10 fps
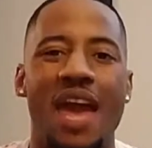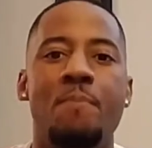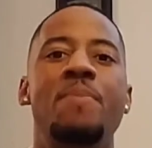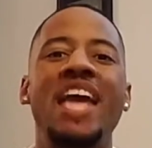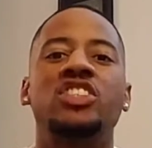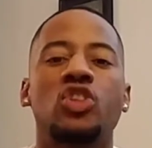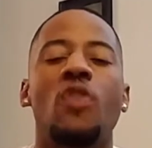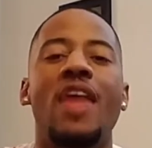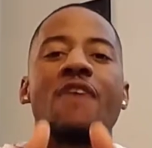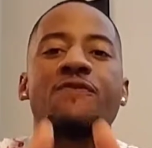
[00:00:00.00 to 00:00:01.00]
And based
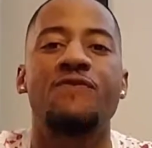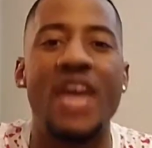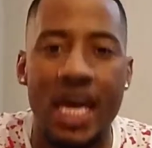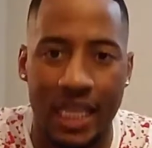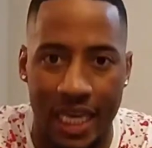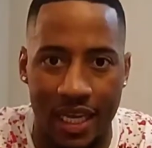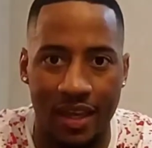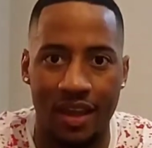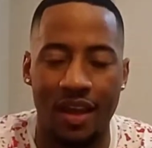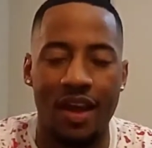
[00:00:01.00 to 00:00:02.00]
on that
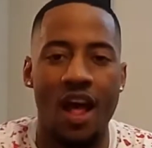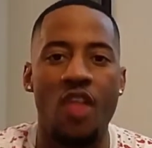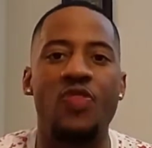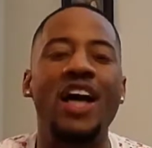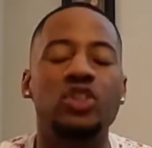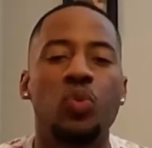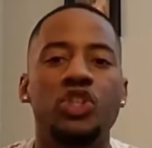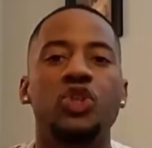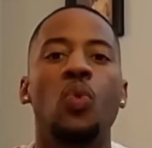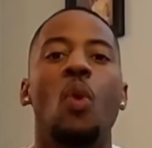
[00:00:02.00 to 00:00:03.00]
feeling, that's
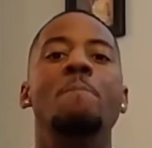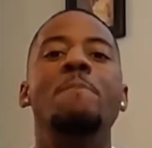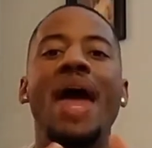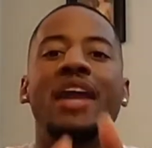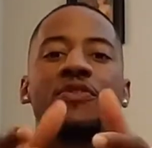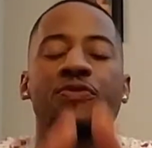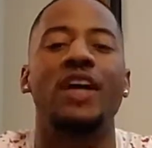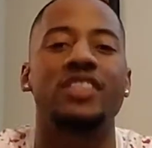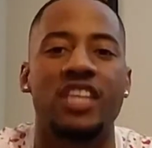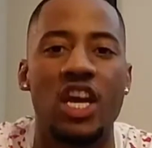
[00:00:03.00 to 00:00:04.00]
what you will
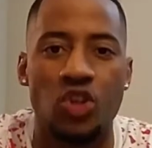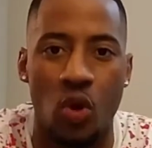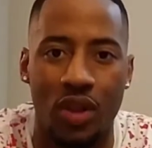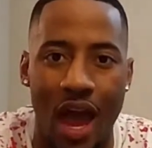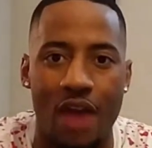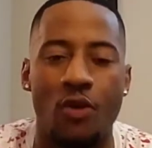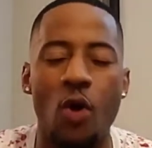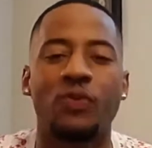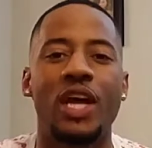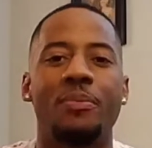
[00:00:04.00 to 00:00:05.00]
manifest in your life.
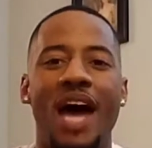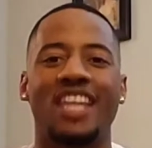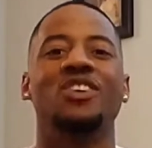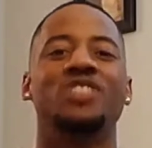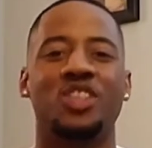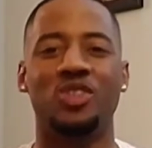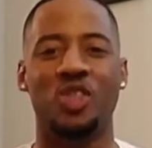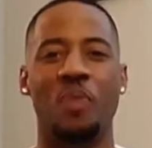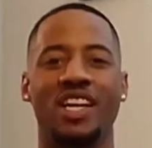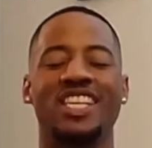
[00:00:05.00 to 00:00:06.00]
Hopefully I'm not losing you
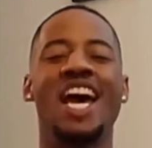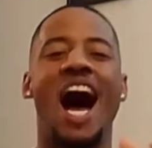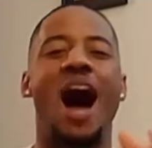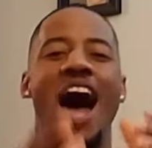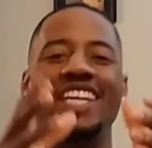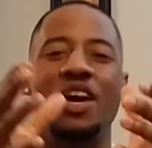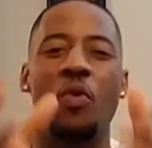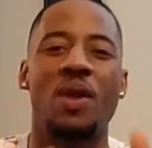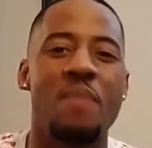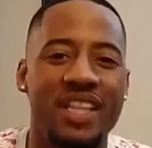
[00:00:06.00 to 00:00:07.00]
too much. I
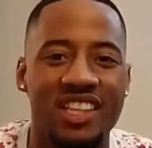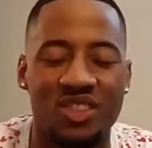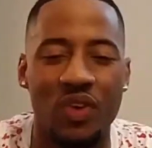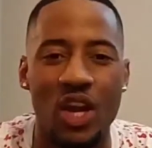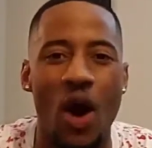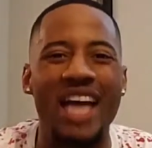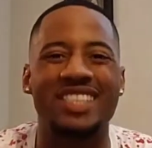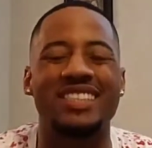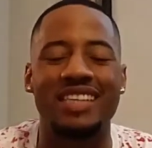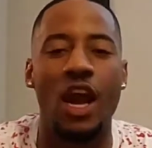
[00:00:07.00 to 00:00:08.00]
didn't want to make this video
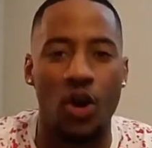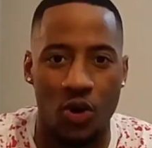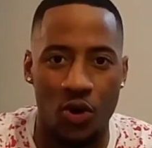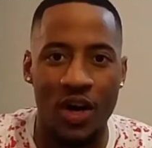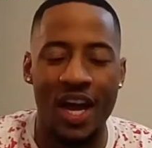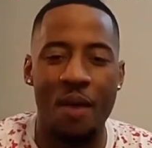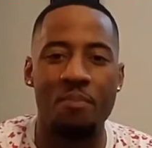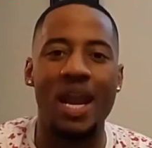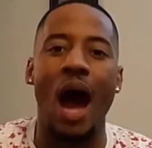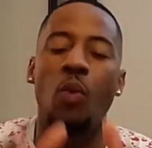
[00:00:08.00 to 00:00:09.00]
esoterical,
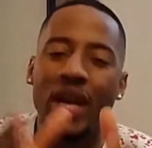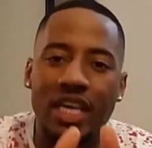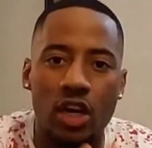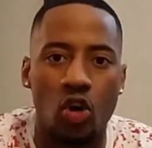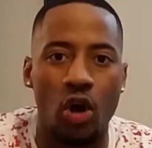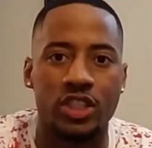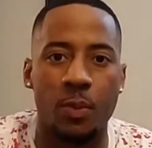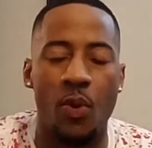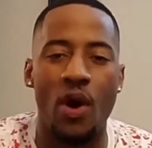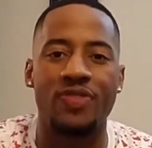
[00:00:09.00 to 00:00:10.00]
but I want to get across
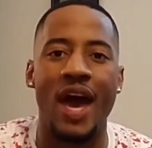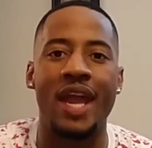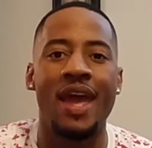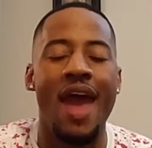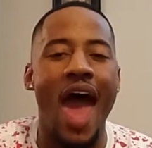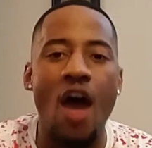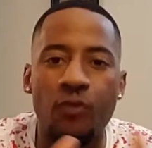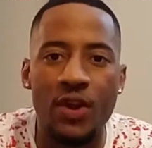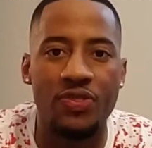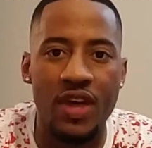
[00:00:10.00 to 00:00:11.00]
the point that
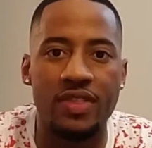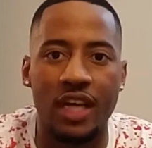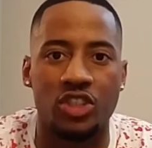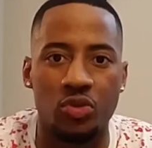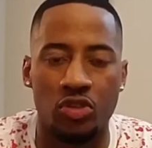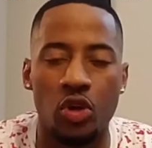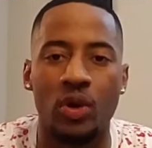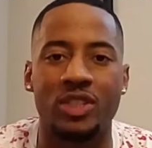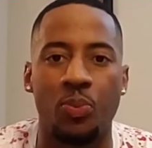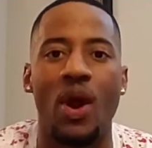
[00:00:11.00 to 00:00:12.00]
everything that you
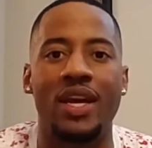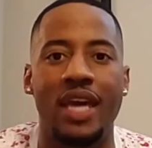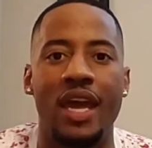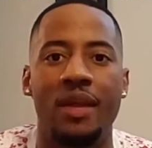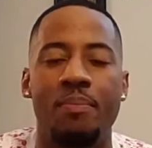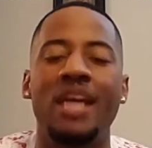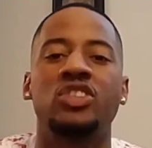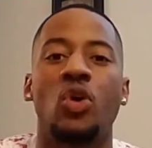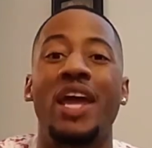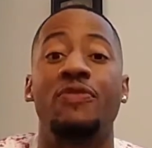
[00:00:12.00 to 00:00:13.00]
do is predicated
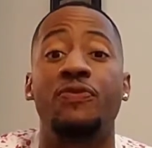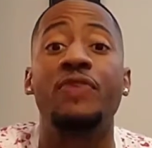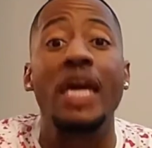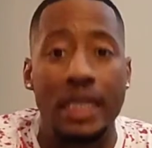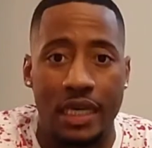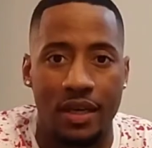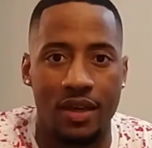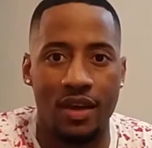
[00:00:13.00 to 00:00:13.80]
based on a feeling.